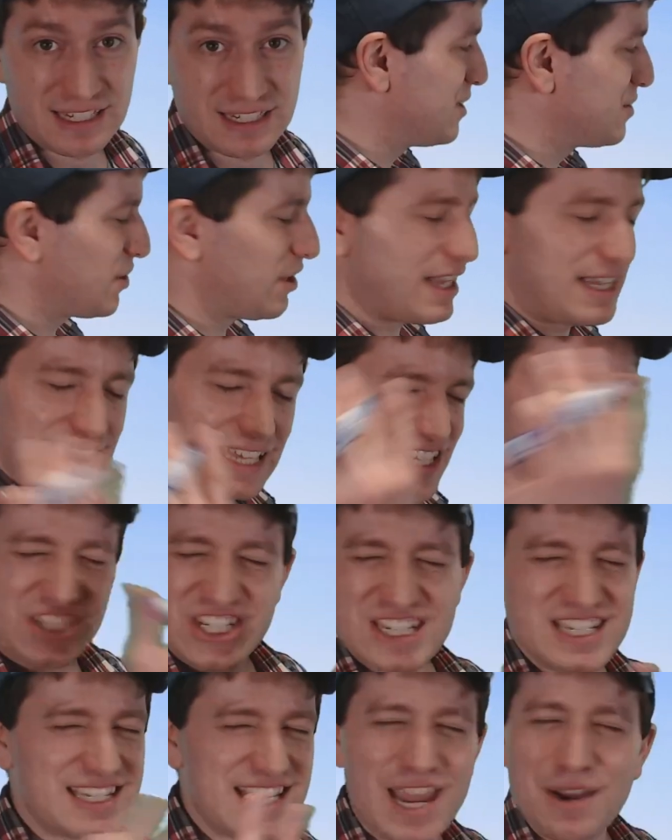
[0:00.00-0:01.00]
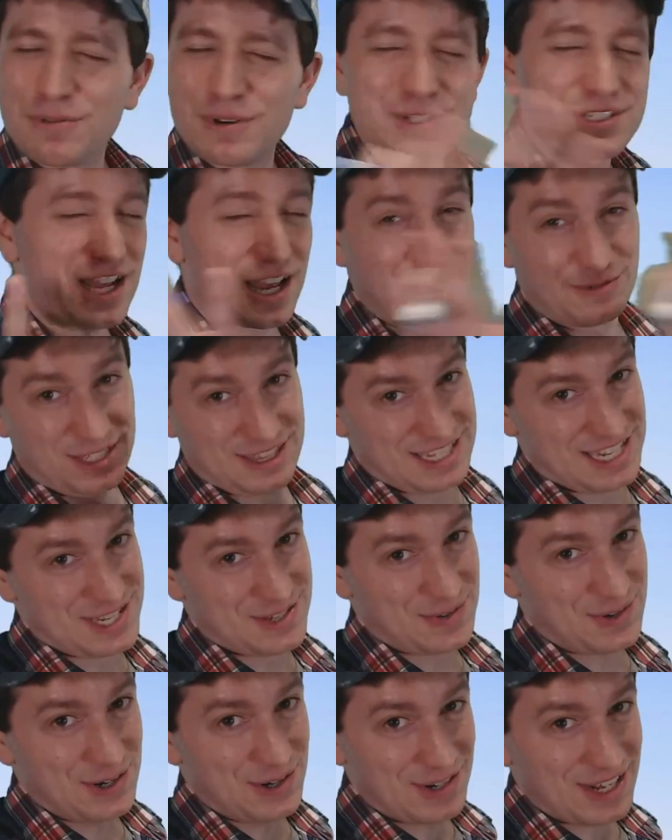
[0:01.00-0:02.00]
So let's just say we're done with this
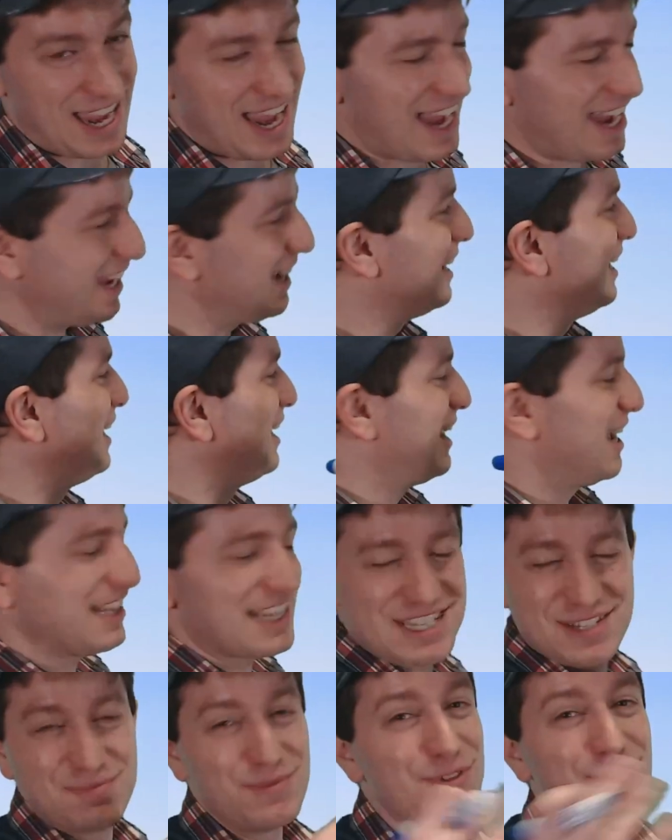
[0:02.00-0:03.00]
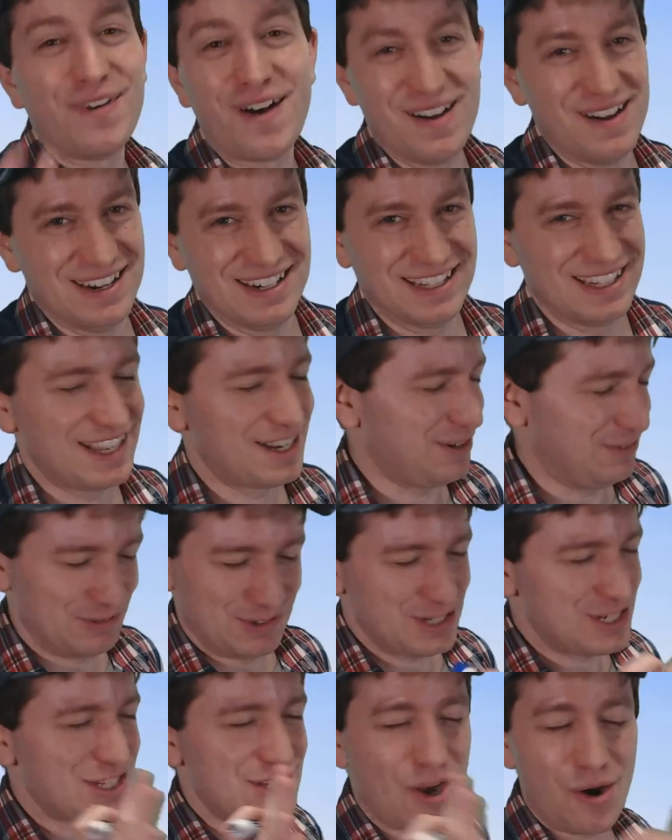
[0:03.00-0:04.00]
one, okay? And let's move on.
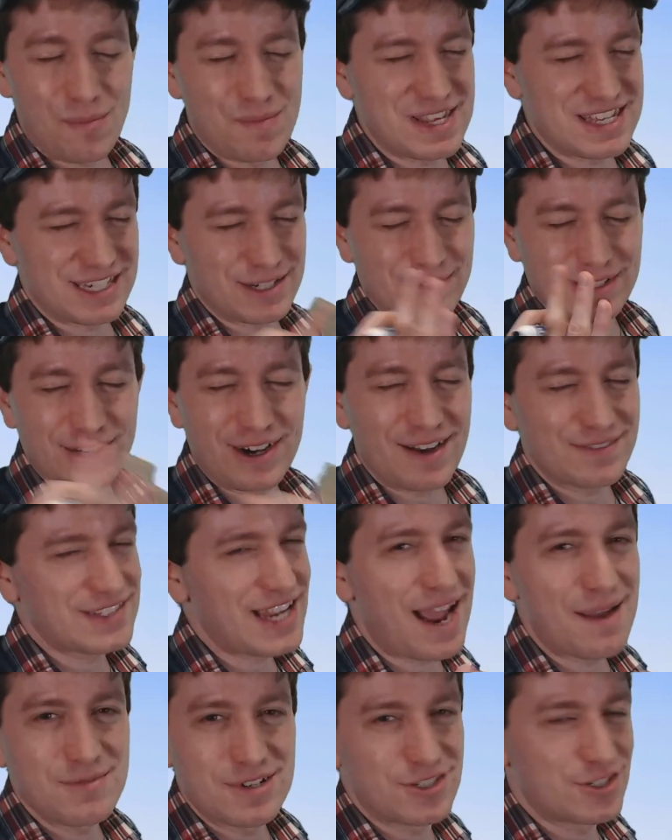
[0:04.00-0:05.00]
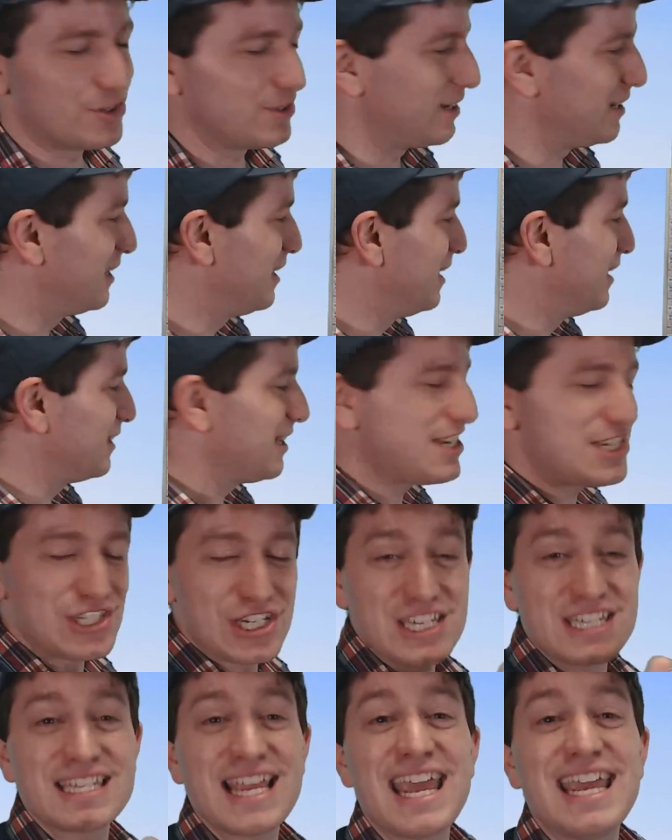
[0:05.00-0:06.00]
We're so busy. We don't have time to do it. Let's
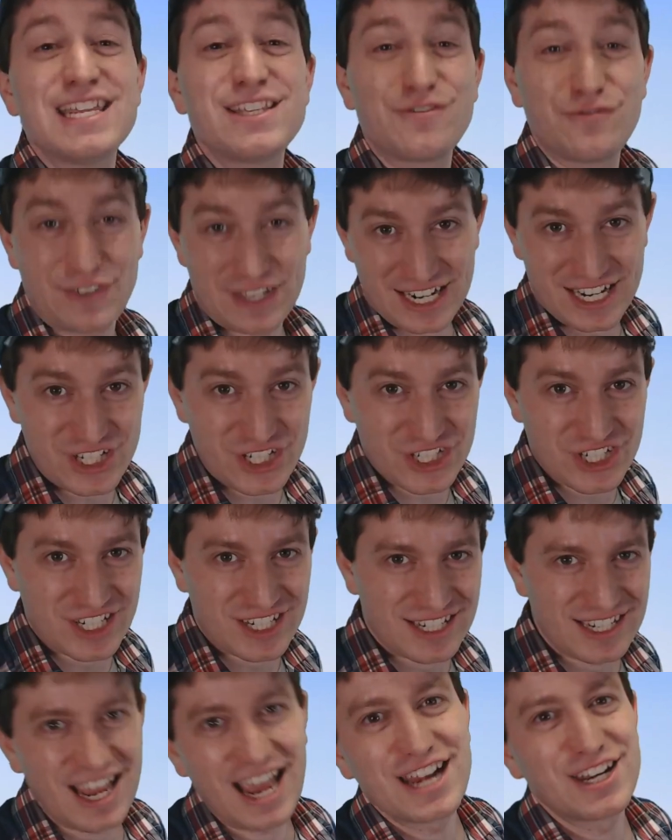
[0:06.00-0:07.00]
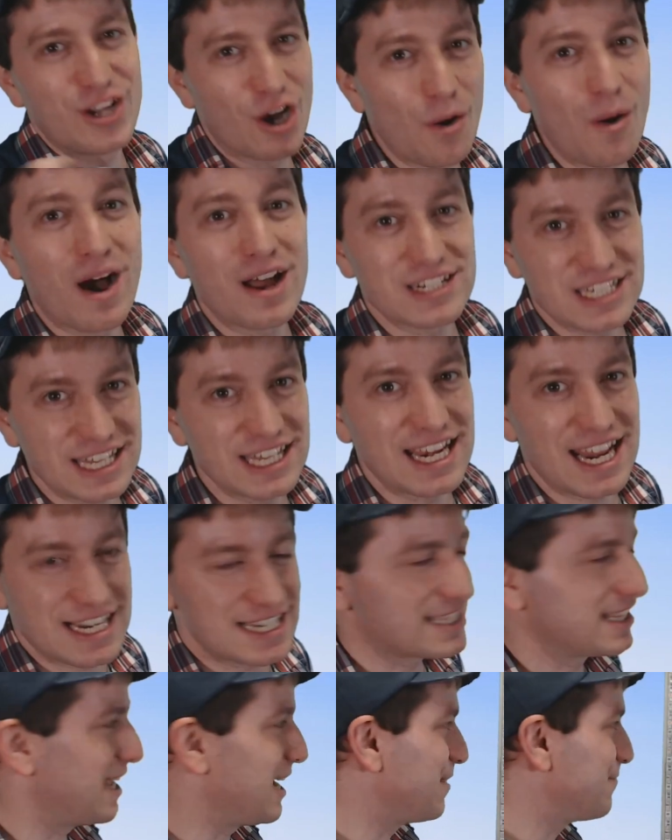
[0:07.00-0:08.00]
just say it's finished and go on to the
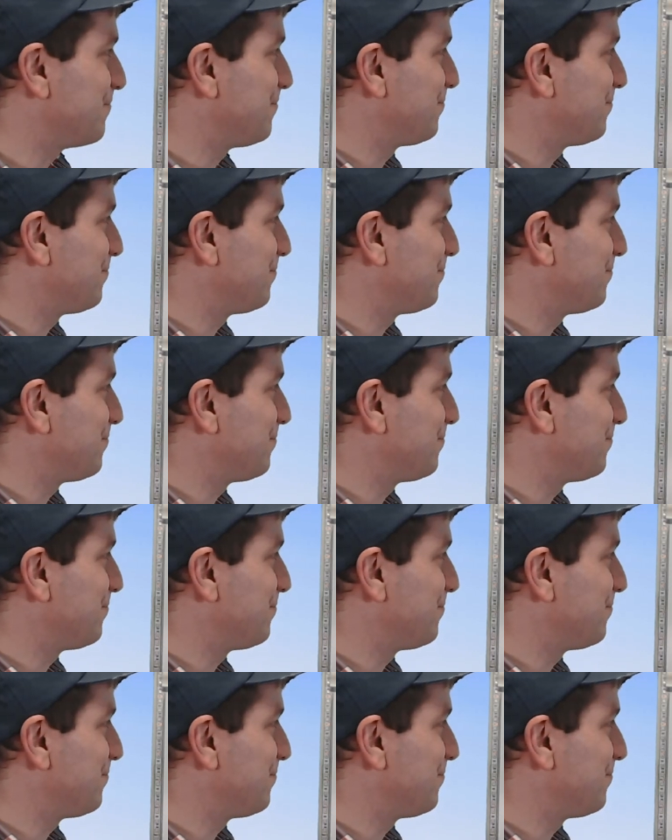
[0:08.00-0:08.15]
next thing.